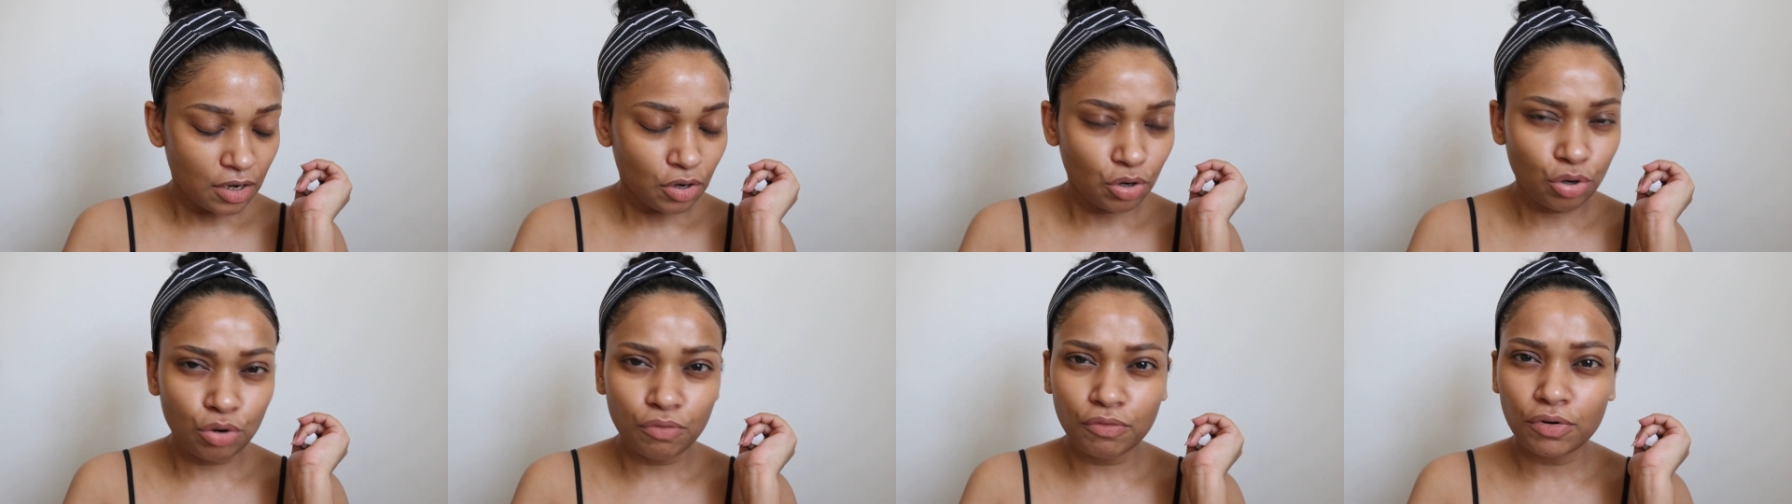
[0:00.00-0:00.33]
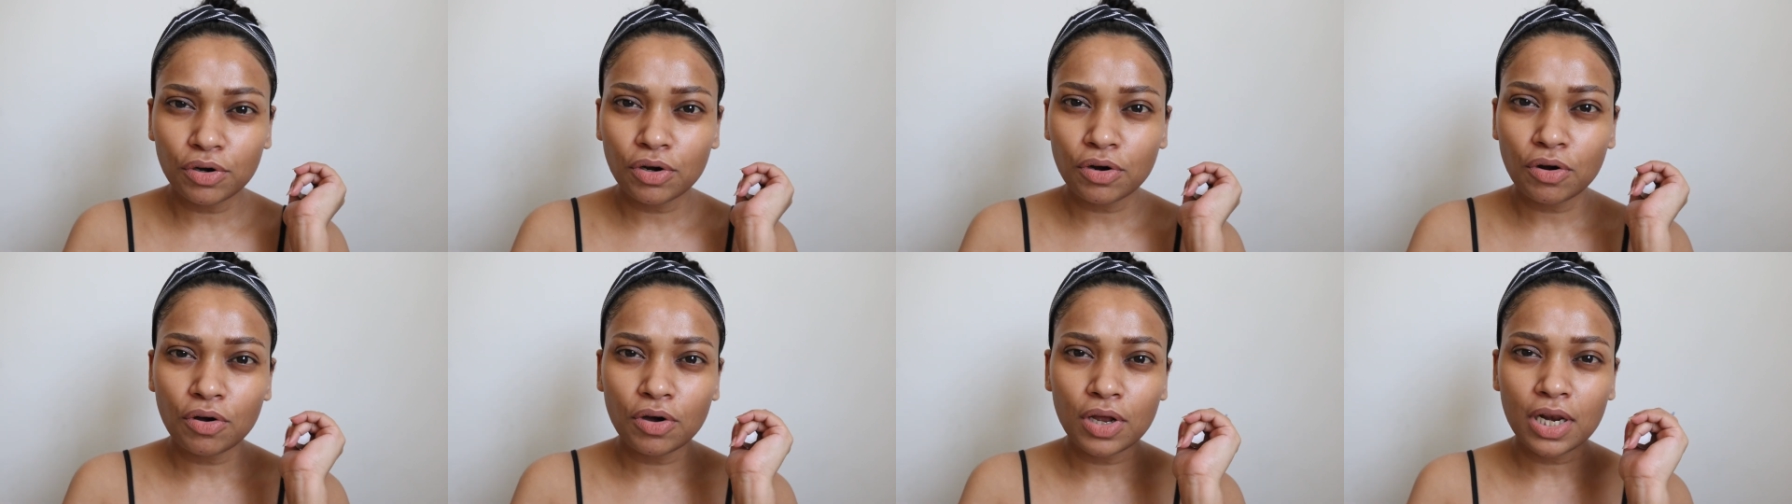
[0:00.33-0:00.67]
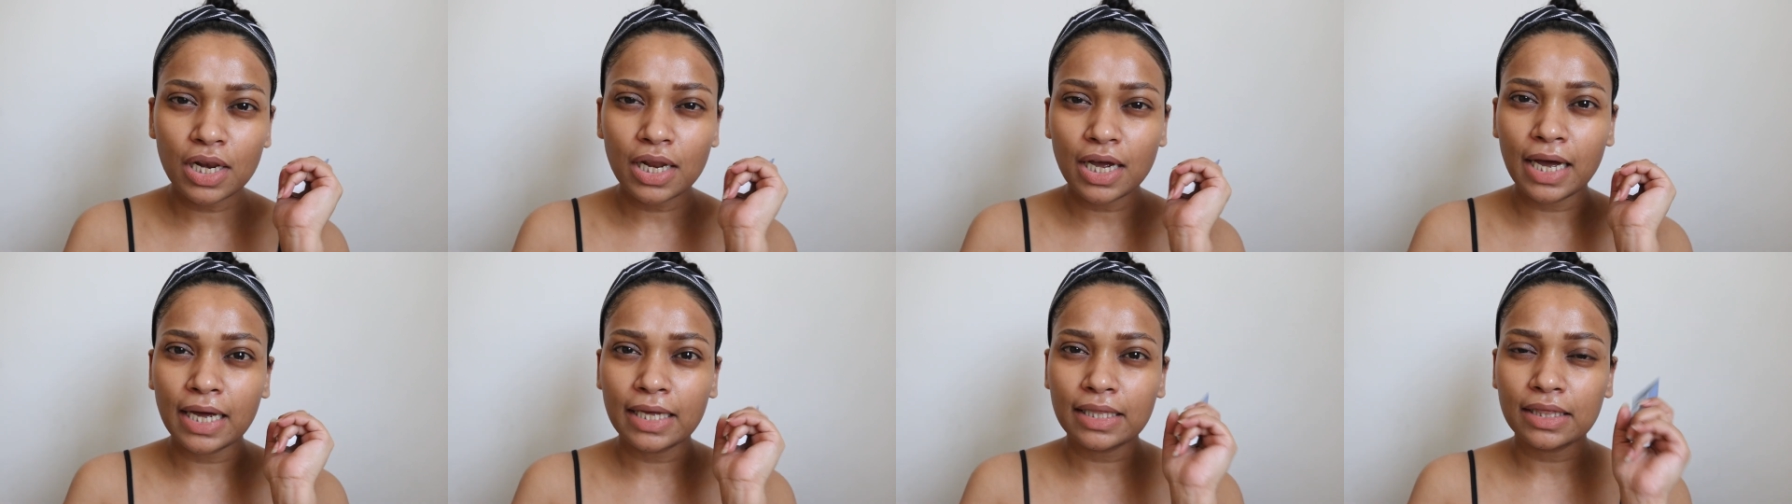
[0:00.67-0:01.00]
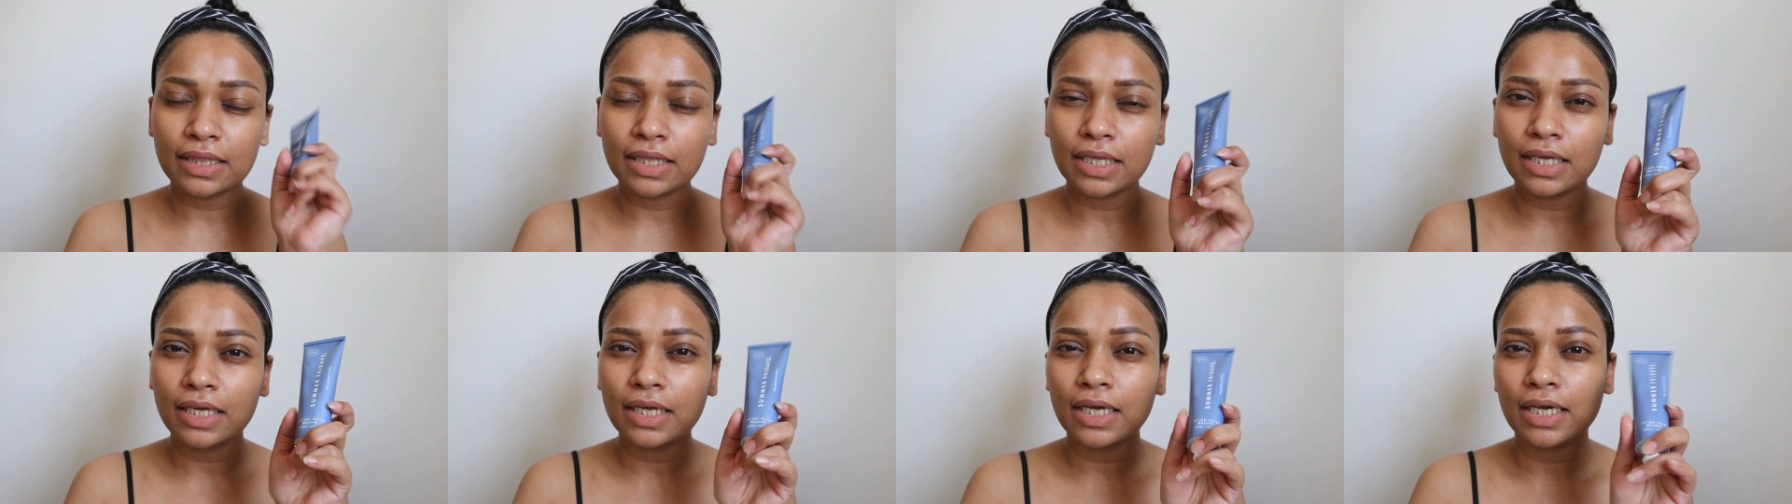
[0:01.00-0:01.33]
Overall, I
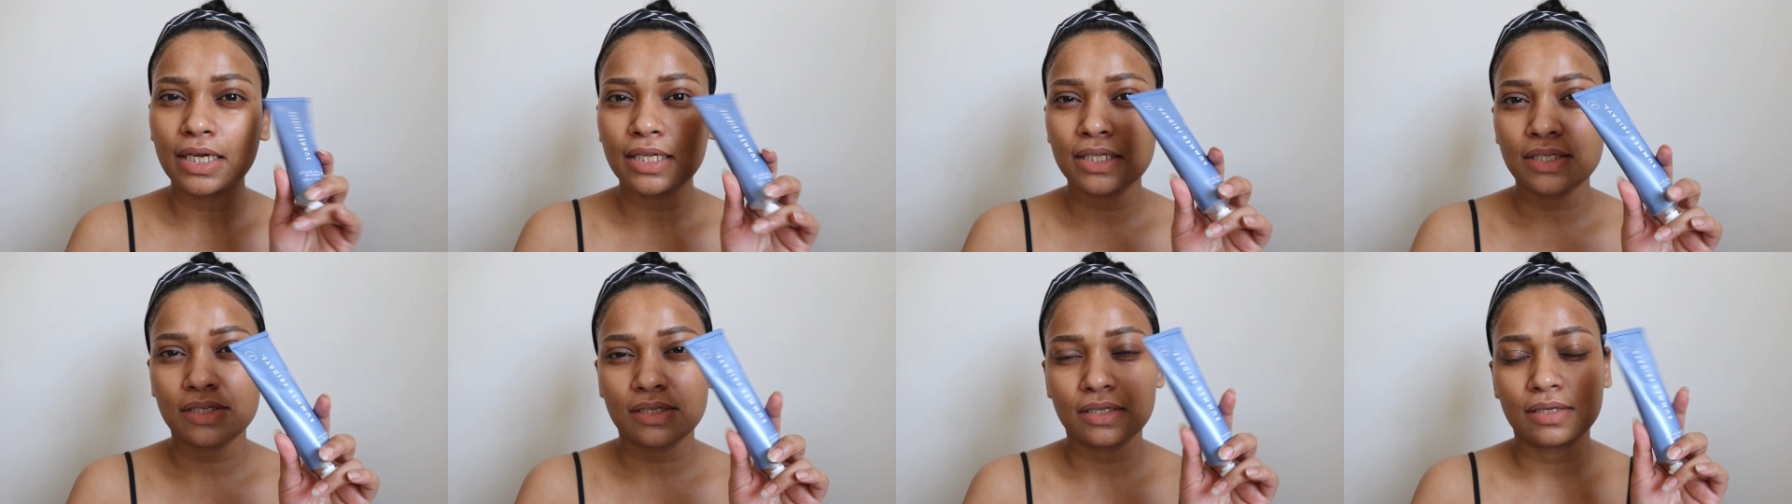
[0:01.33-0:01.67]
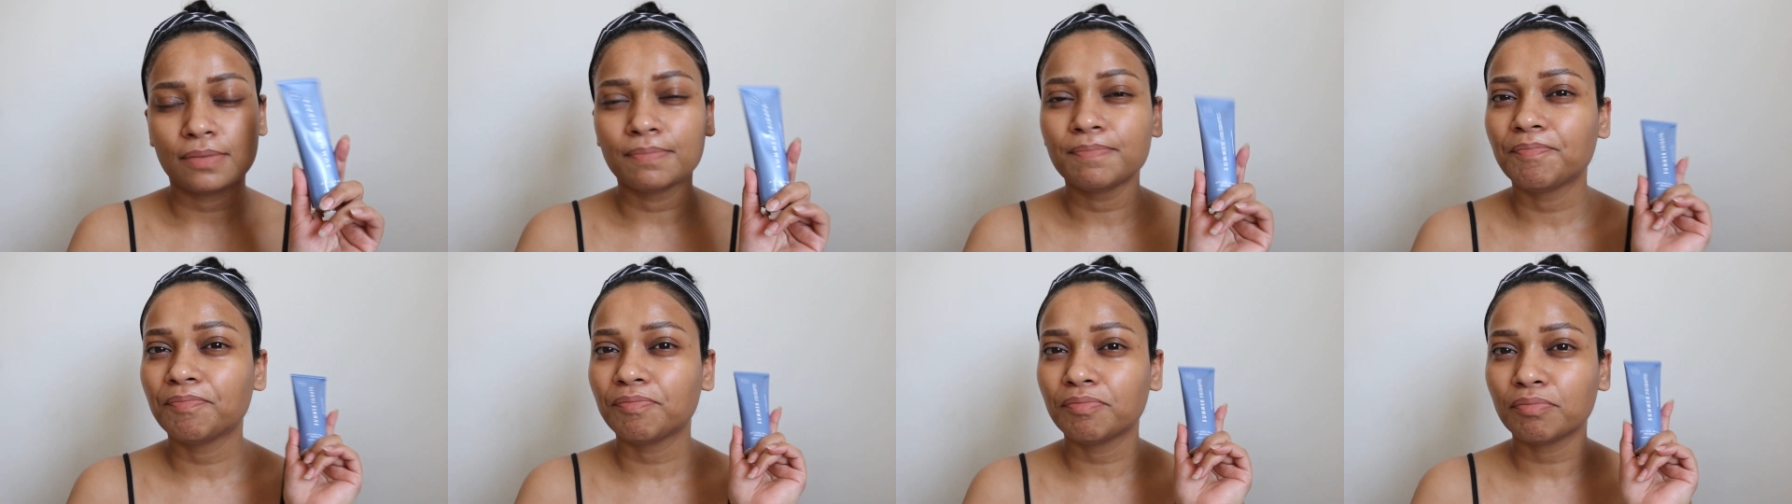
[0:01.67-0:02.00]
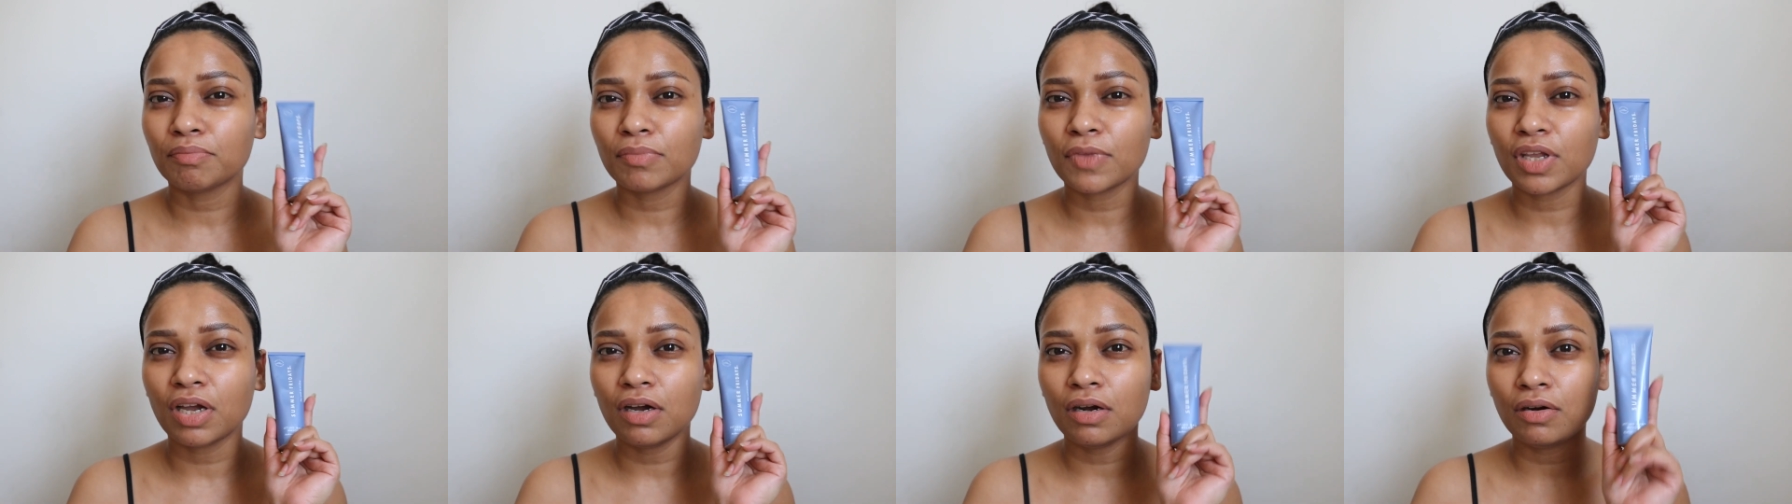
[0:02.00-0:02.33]
think it's